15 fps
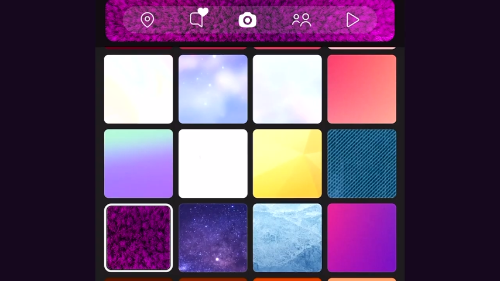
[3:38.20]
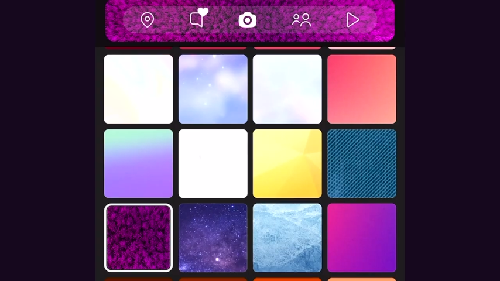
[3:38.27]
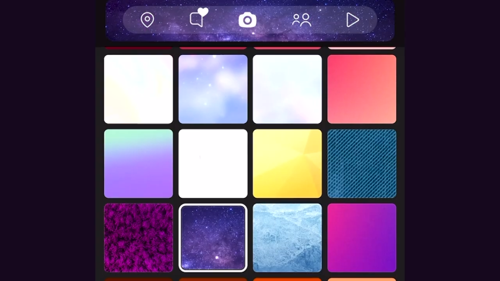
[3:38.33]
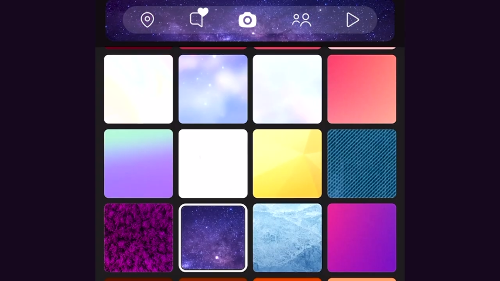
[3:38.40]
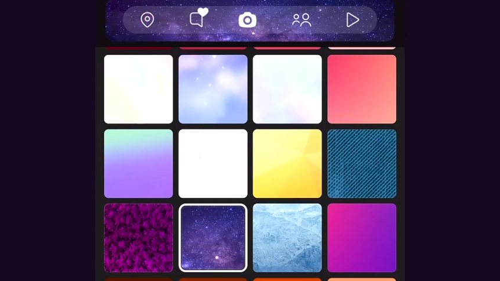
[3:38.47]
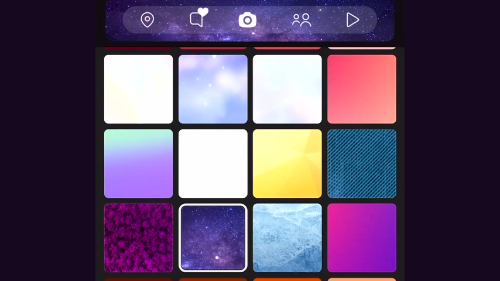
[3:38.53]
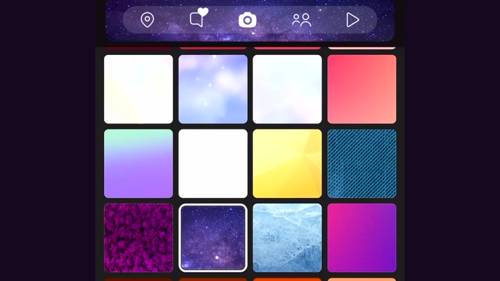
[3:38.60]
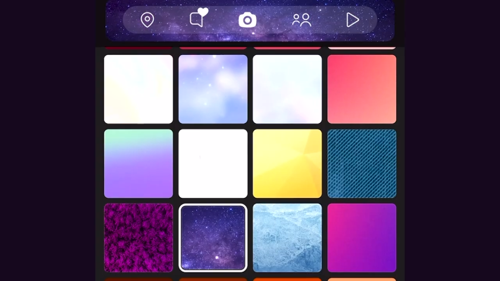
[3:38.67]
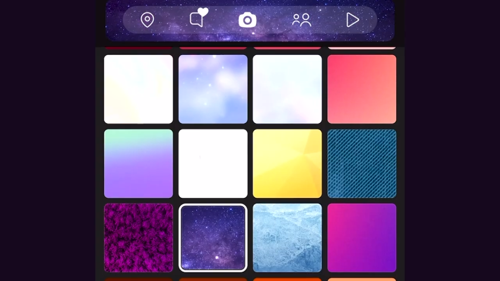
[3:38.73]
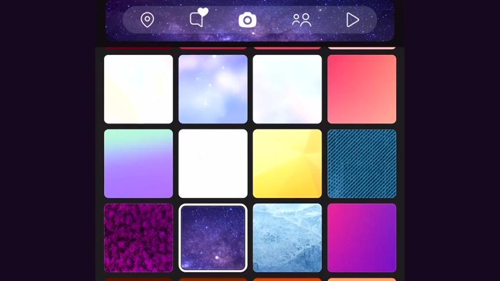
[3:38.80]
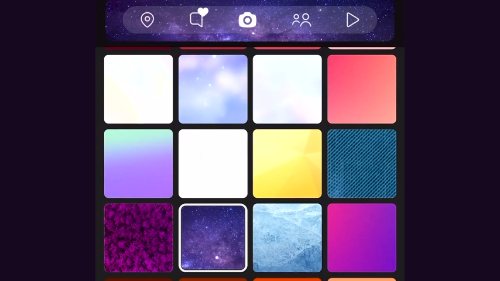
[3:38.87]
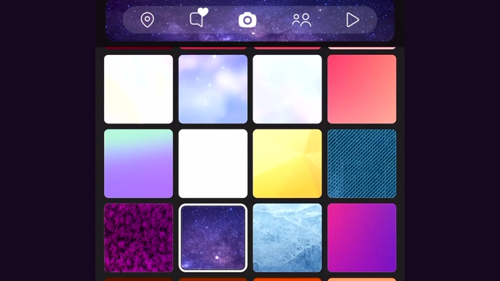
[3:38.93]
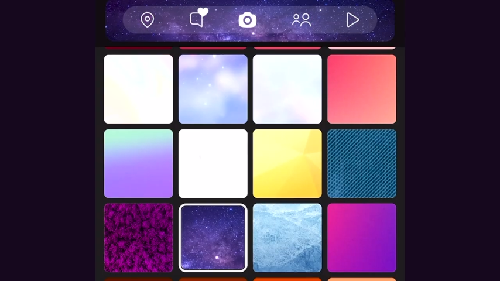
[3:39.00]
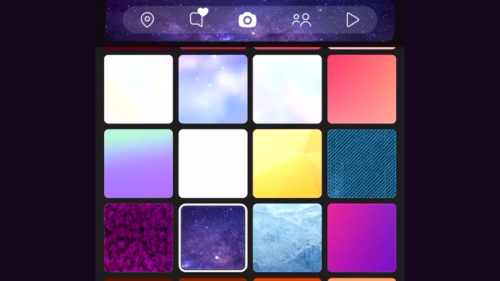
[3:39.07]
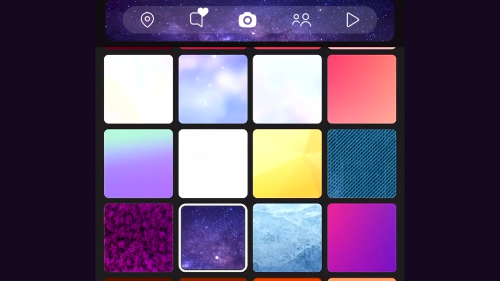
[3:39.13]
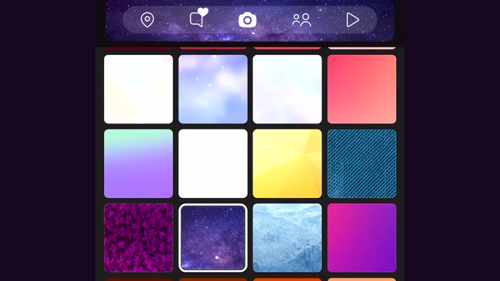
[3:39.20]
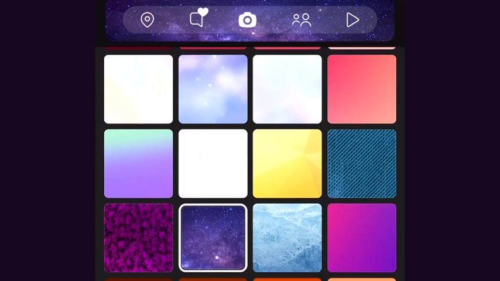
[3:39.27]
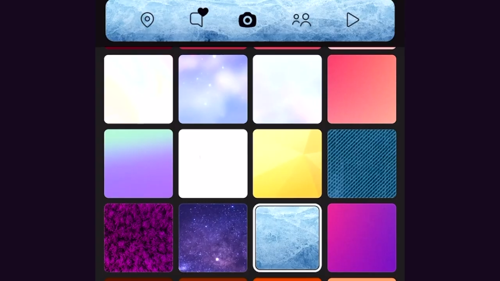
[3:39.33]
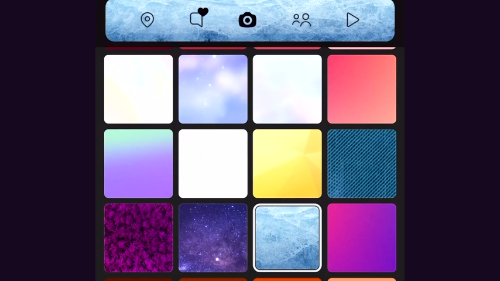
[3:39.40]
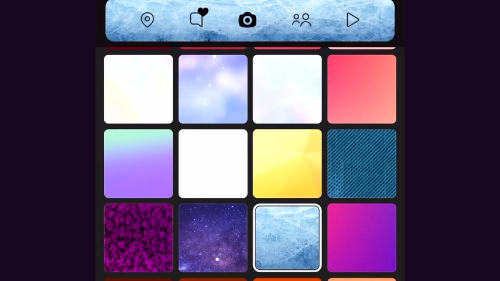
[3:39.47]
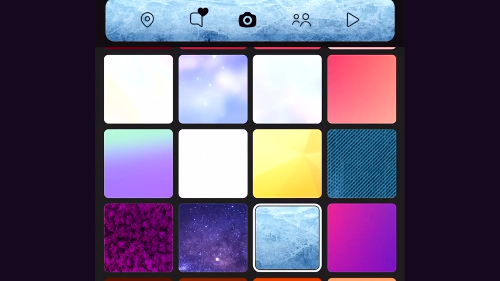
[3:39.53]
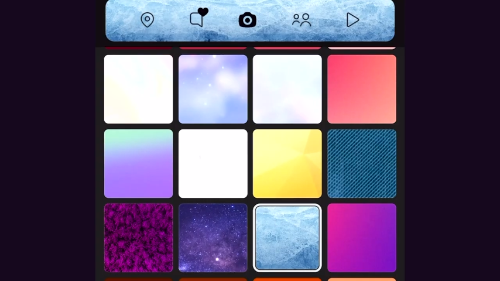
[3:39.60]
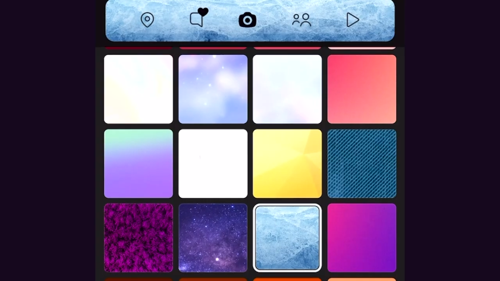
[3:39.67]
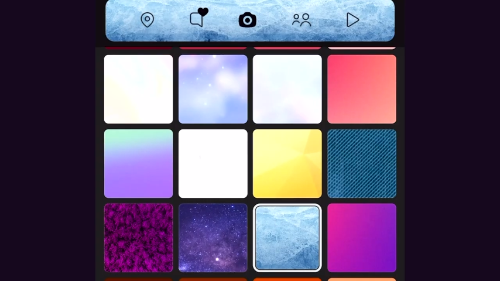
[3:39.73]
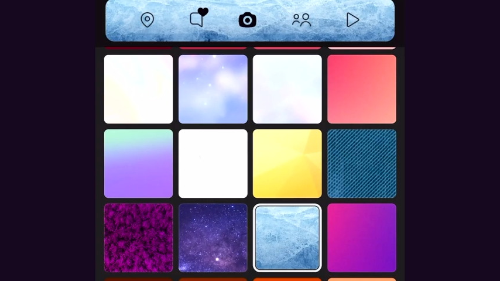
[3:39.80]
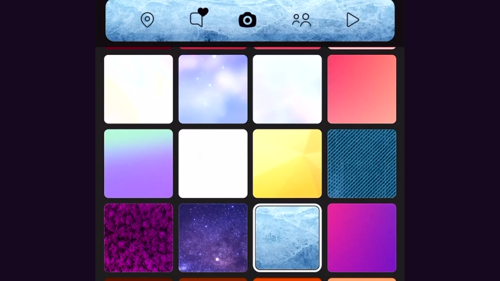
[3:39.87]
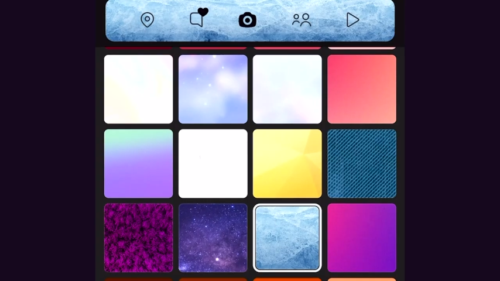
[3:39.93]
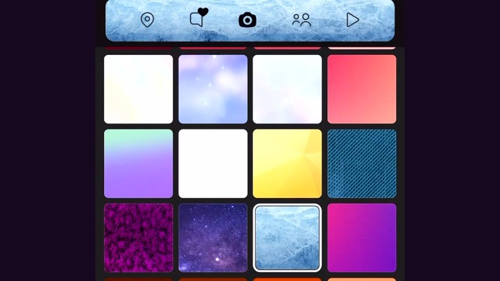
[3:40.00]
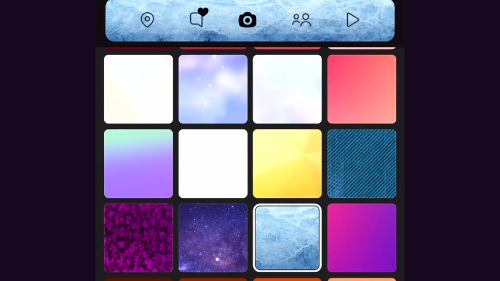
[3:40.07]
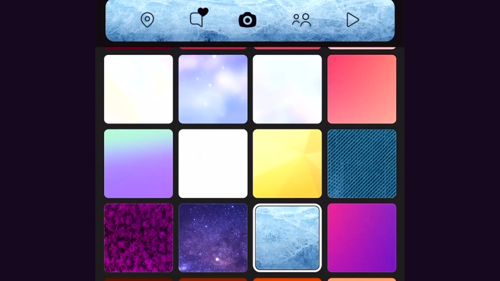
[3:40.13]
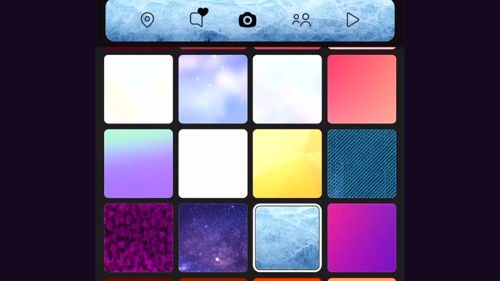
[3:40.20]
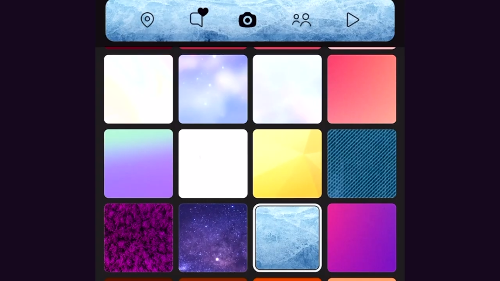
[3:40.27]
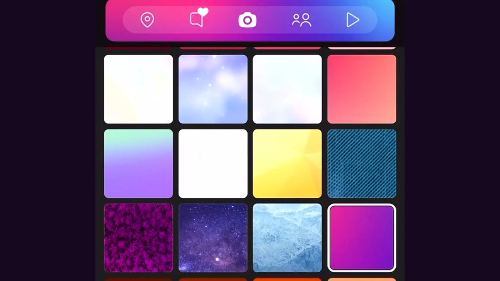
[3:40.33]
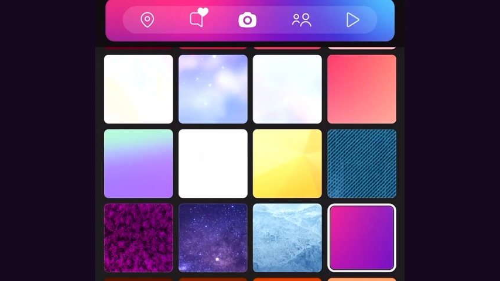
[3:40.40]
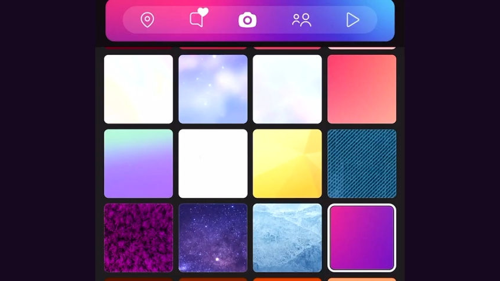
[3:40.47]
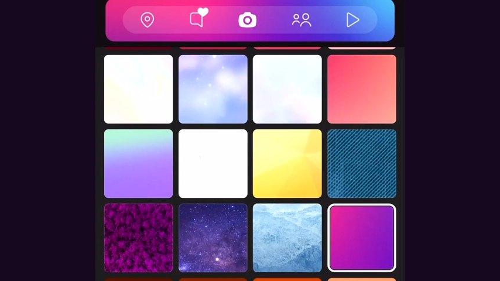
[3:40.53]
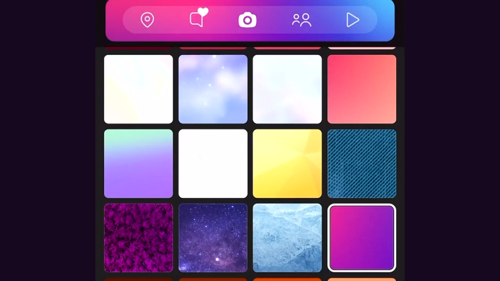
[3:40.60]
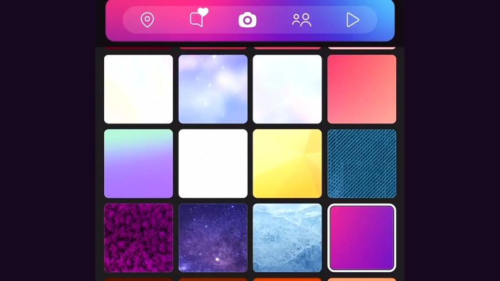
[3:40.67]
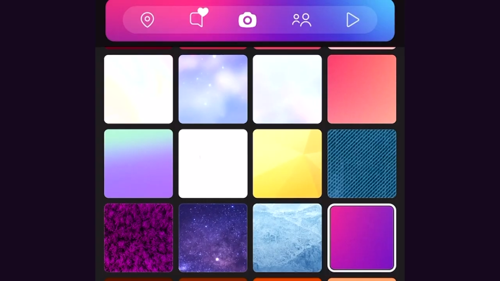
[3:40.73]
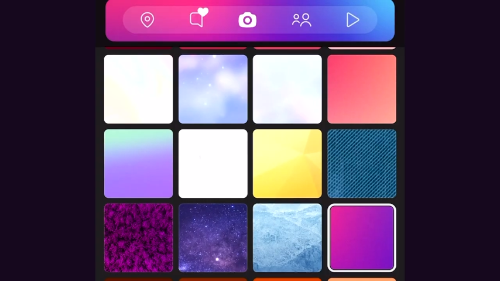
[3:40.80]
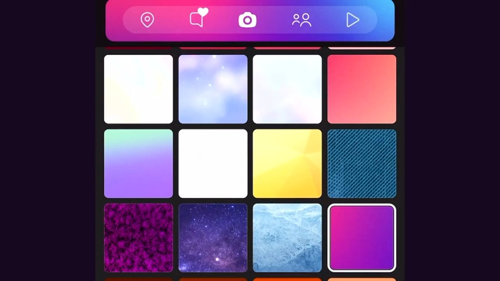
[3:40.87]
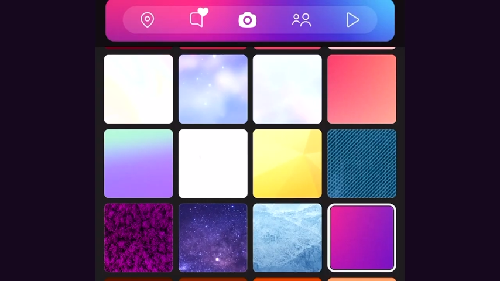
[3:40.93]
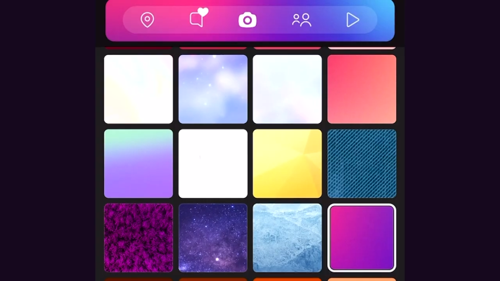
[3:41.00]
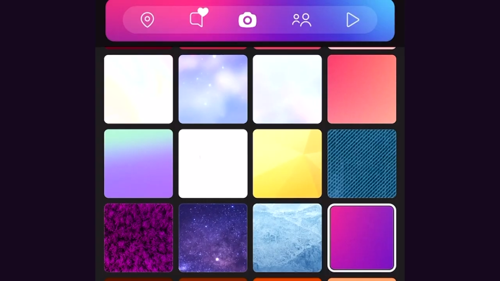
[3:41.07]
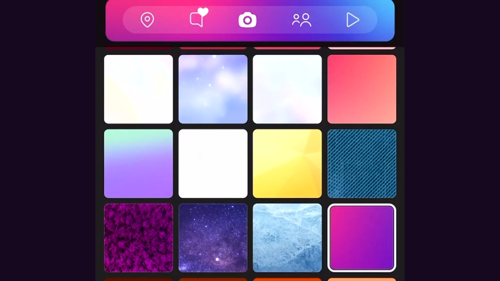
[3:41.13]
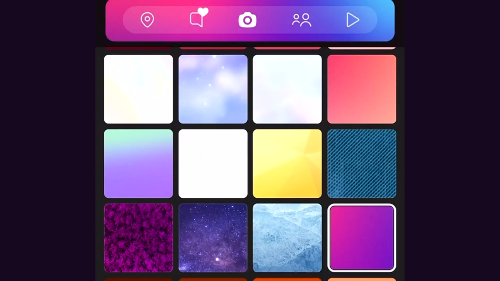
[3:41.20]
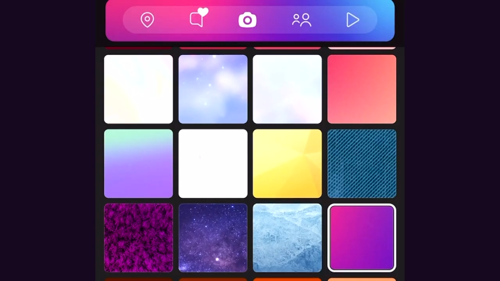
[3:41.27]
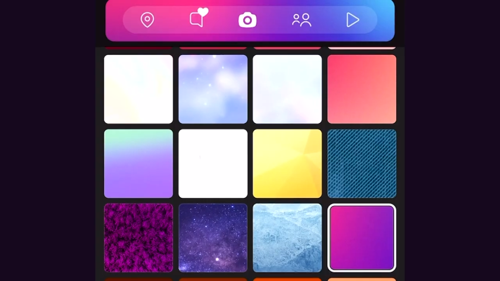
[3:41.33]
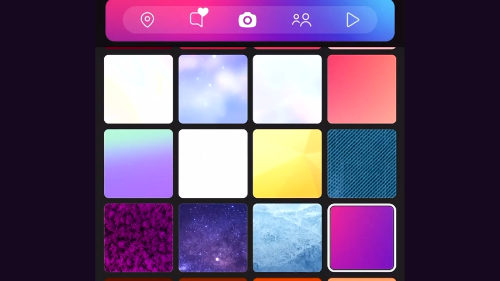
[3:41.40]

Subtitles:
Nobody's mouth can be seen.